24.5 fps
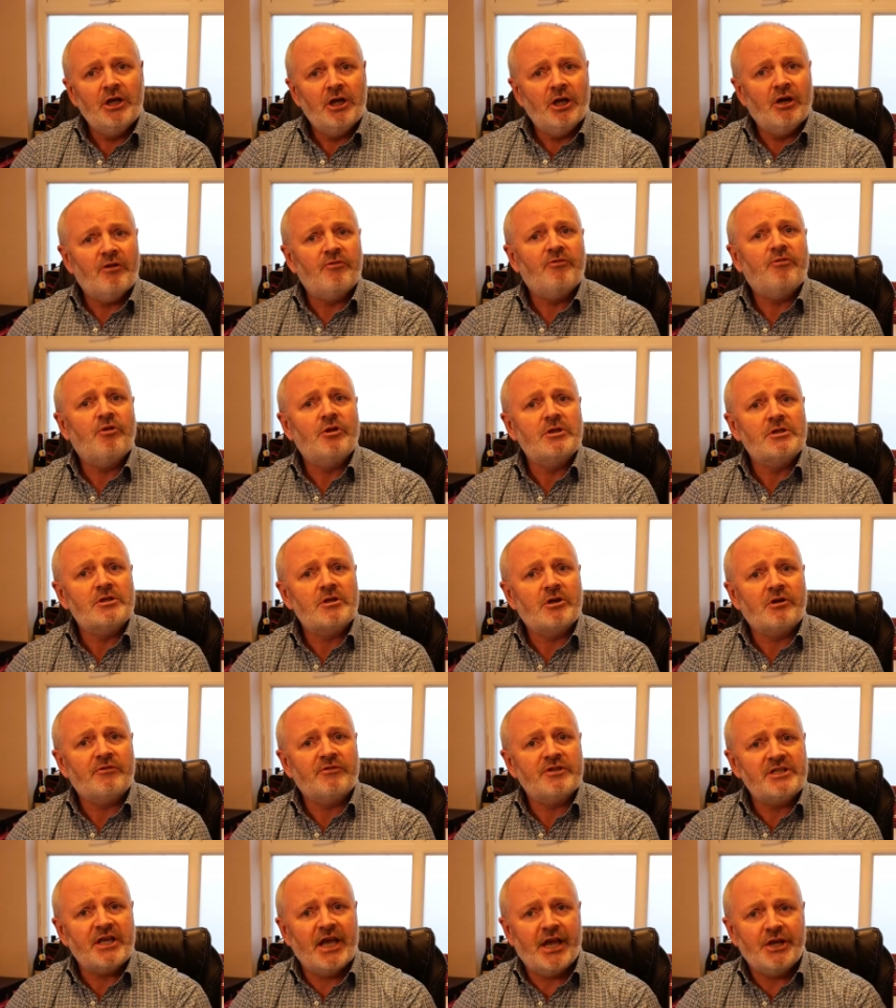A full
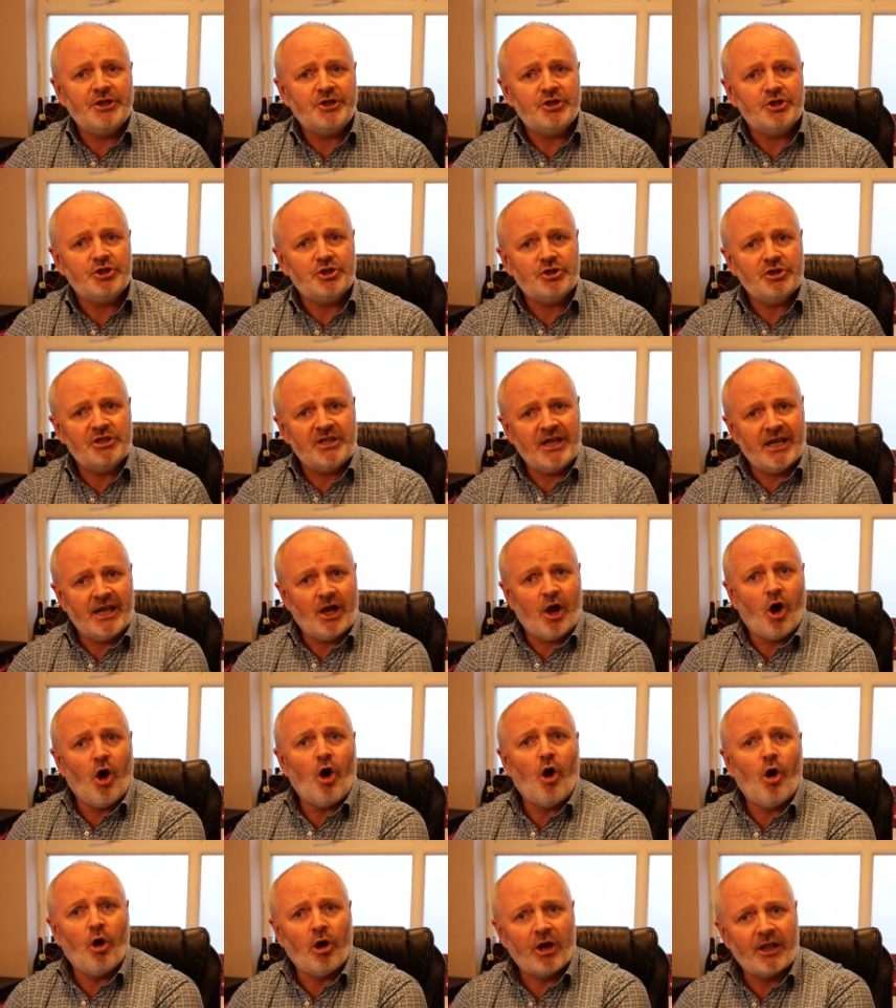service agent should take
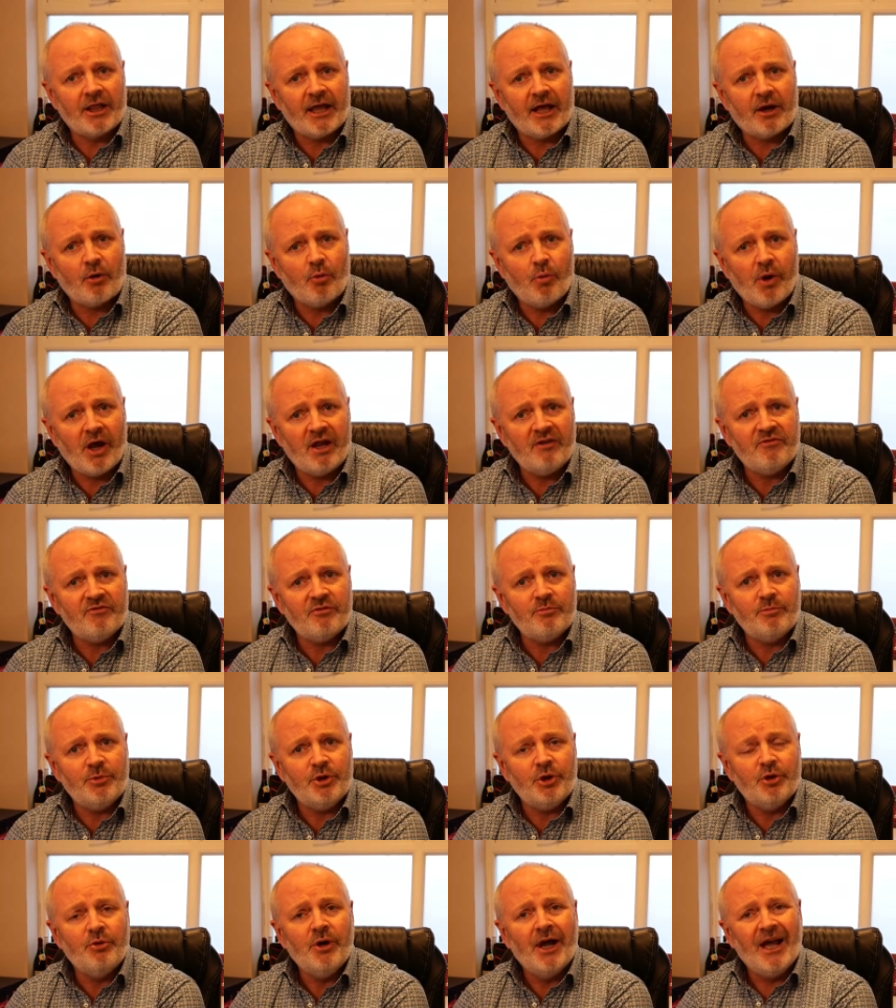all of that away from
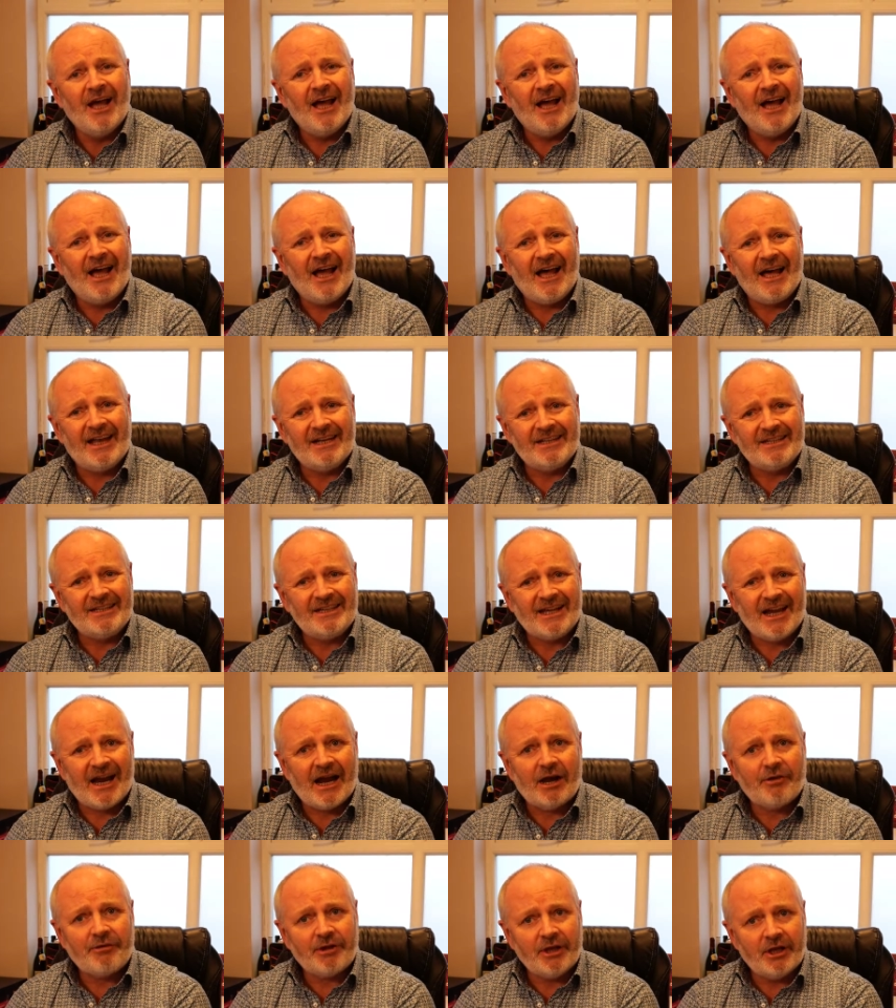you and
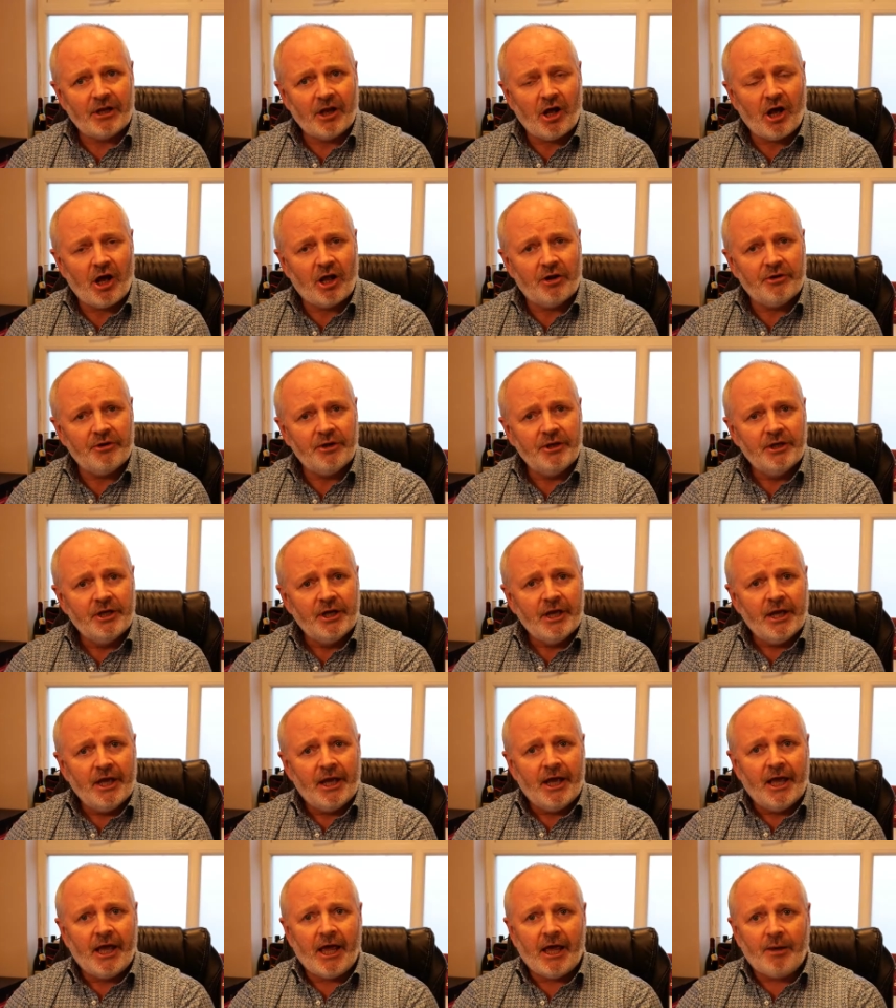carry it on.
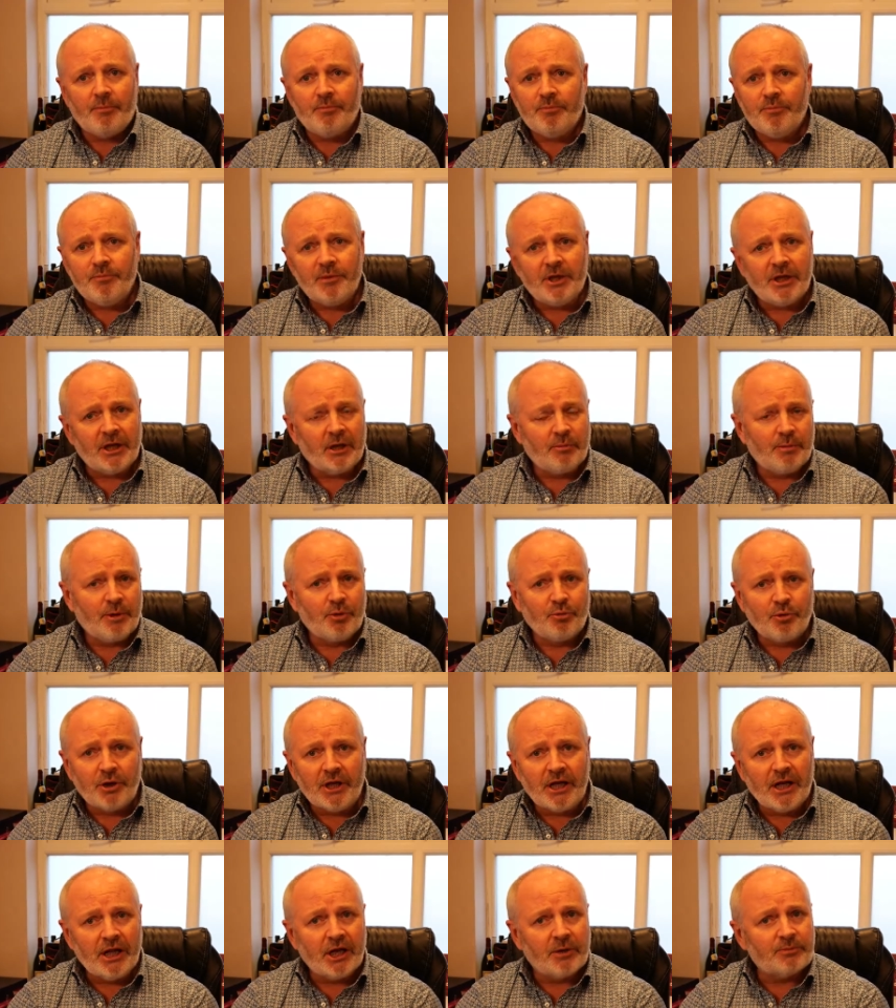It'll be
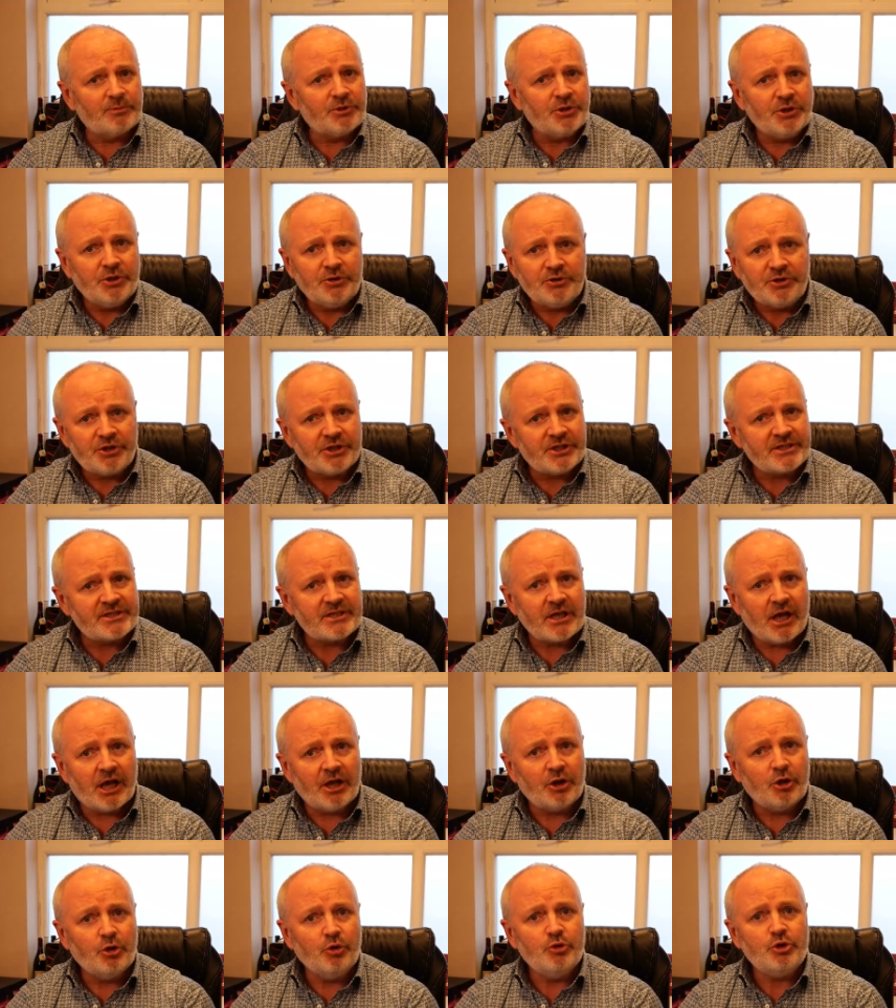really up to you to
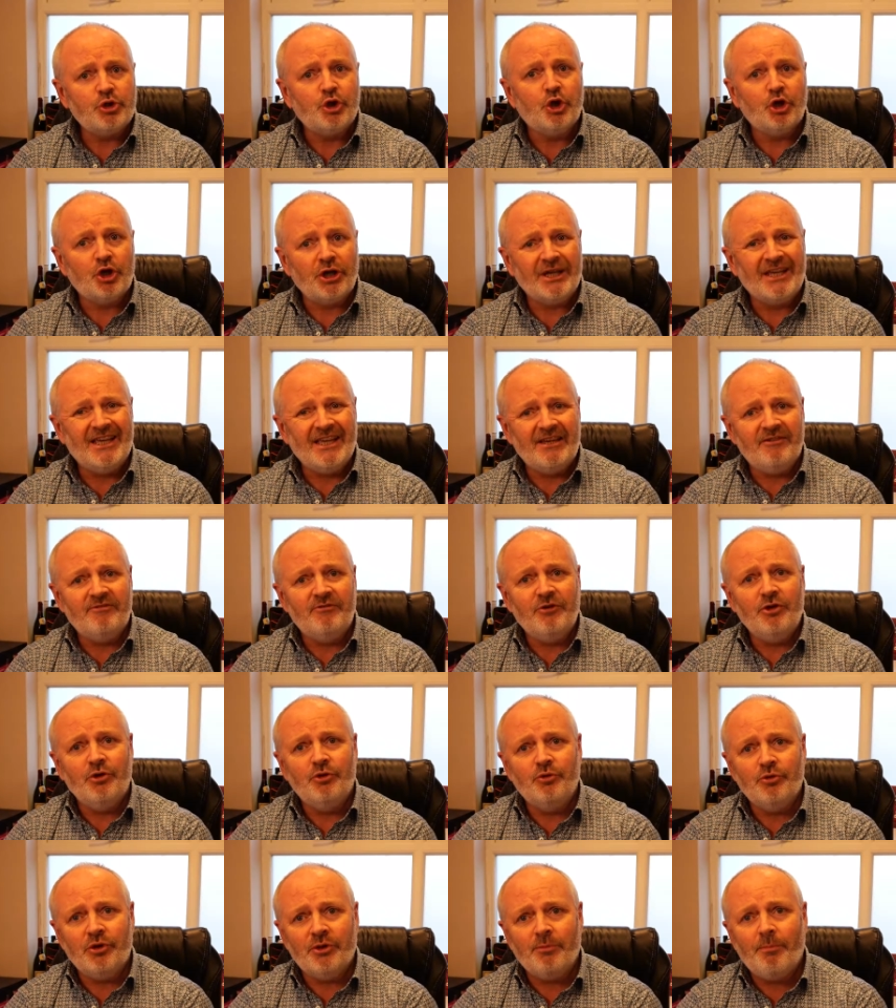decide who's going to give
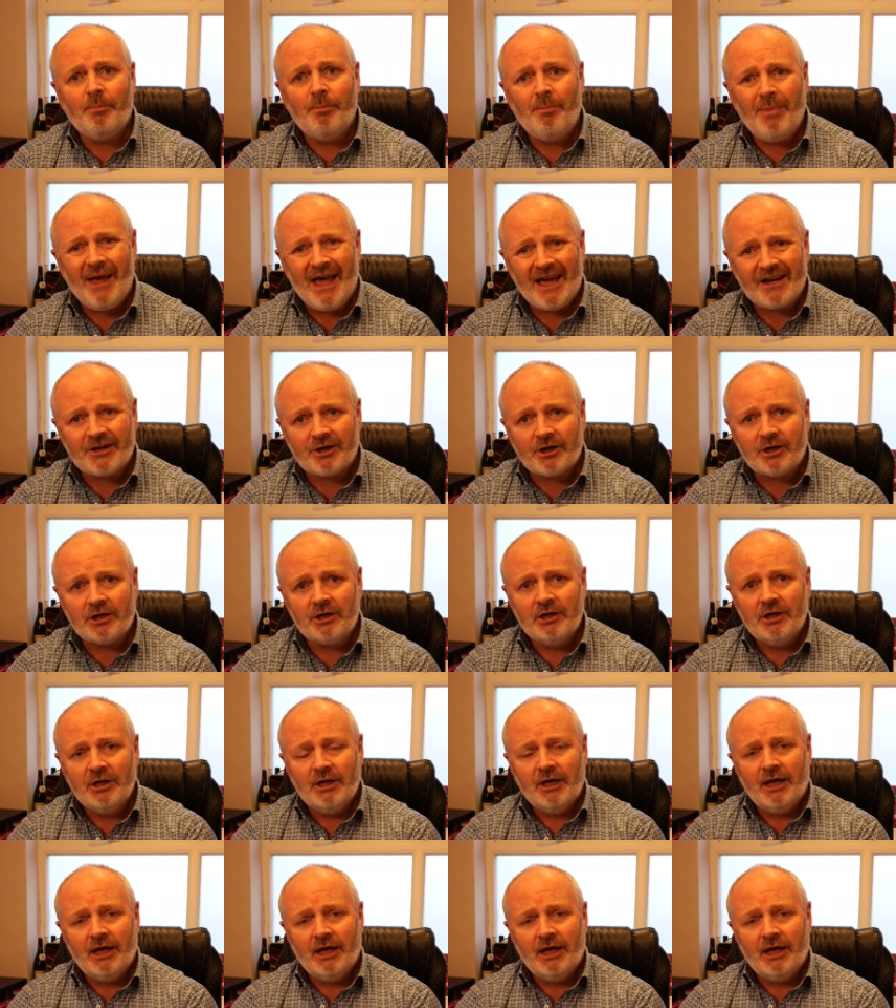you the better